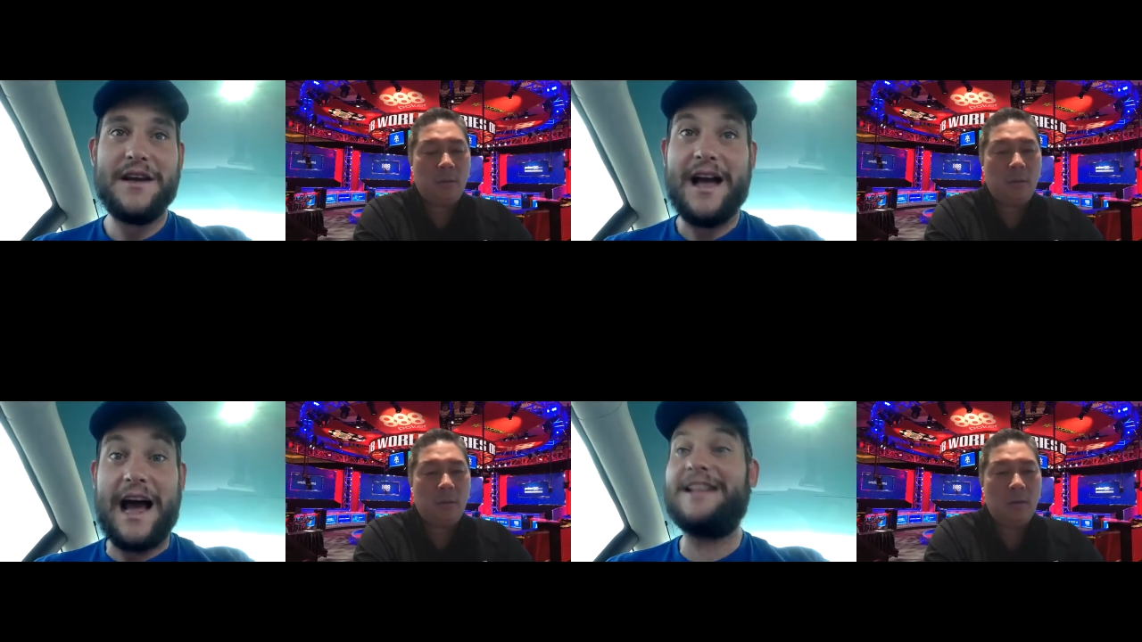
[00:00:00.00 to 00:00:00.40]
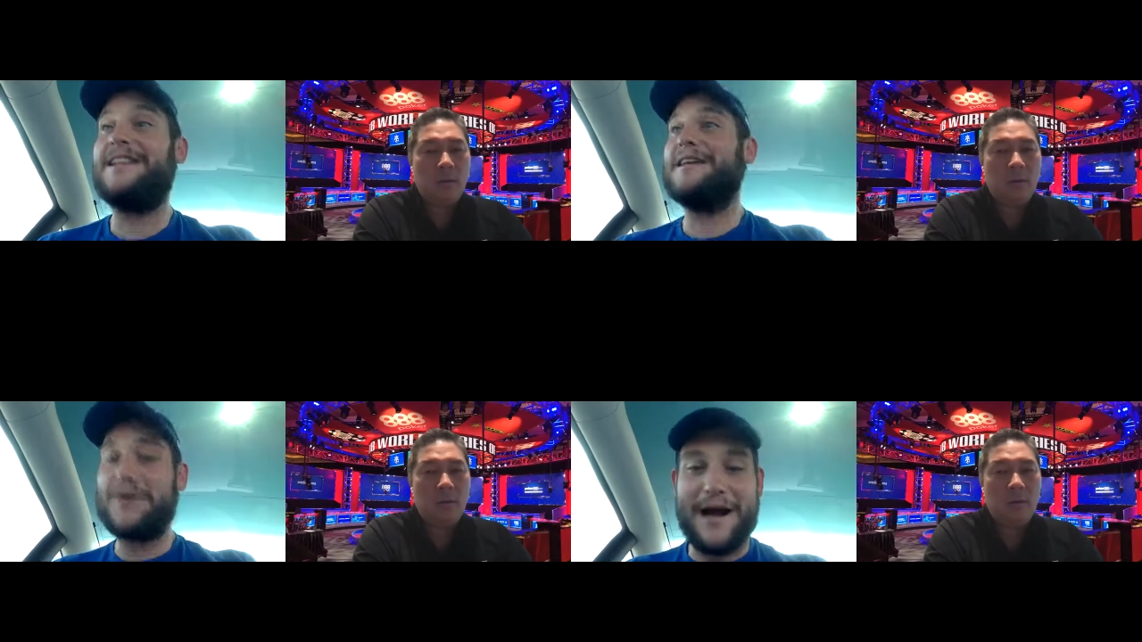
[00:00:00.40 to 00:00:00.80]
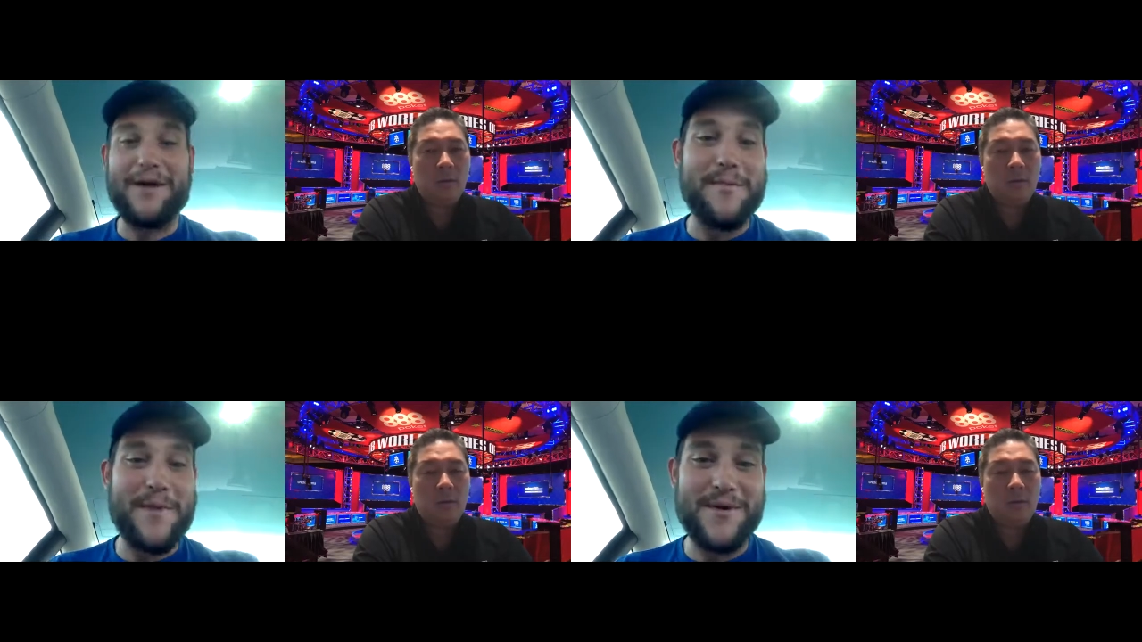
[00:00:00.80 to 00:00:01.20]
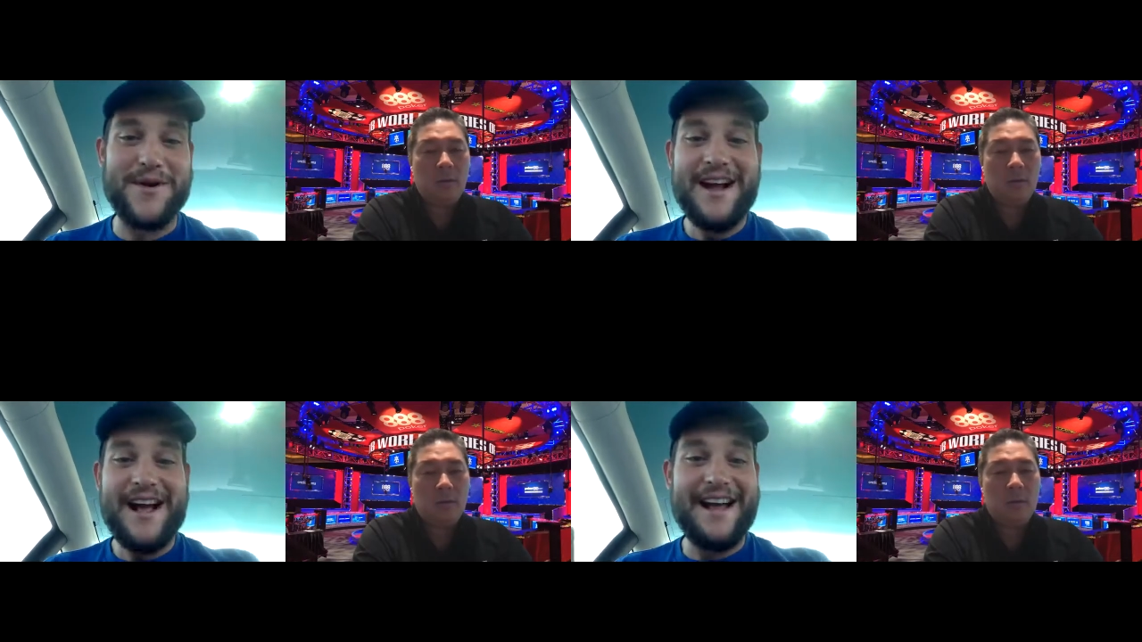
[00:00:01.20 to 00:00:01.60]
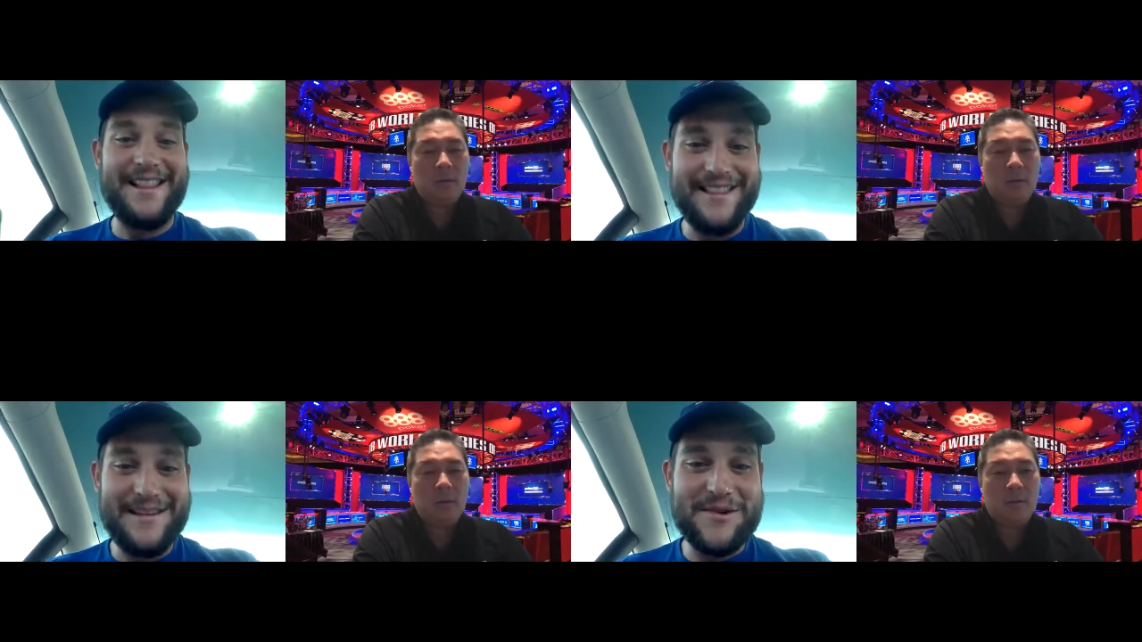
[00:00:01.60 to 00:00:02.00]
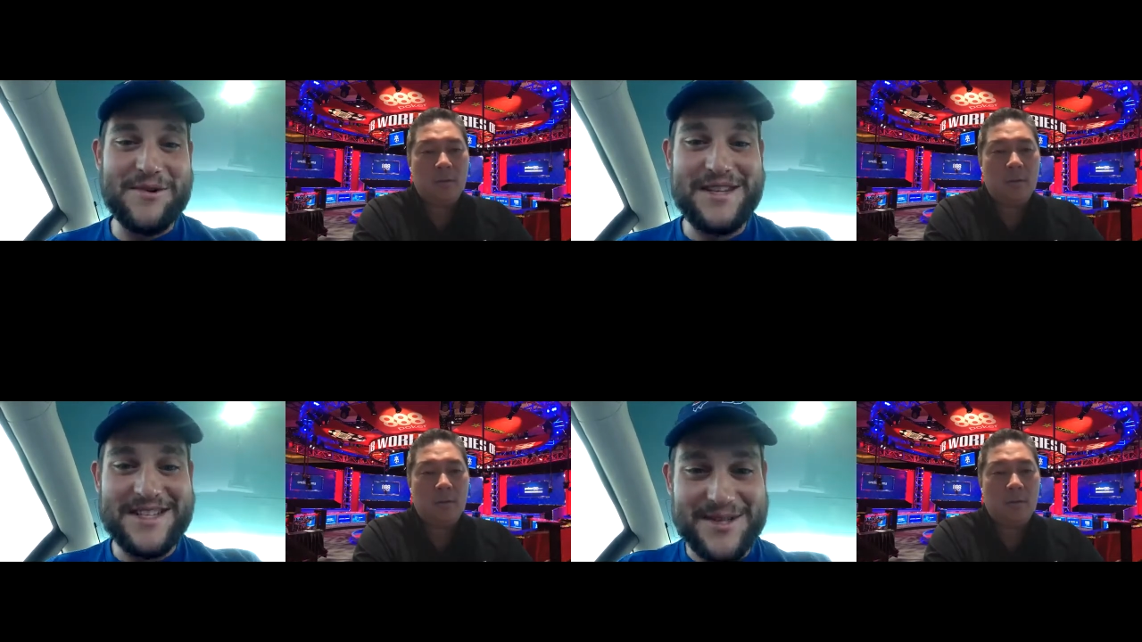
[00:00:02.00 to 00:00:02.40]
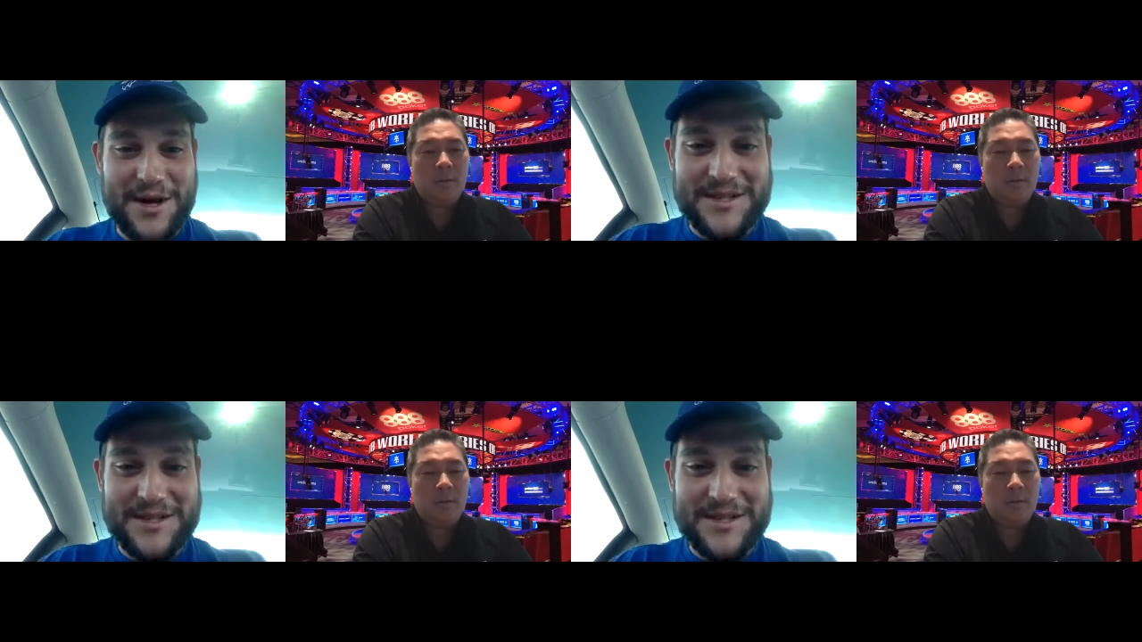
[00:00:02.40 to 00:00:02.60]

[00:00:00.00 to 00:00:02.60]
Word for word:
Speaker 1: I liter I remember I literally saw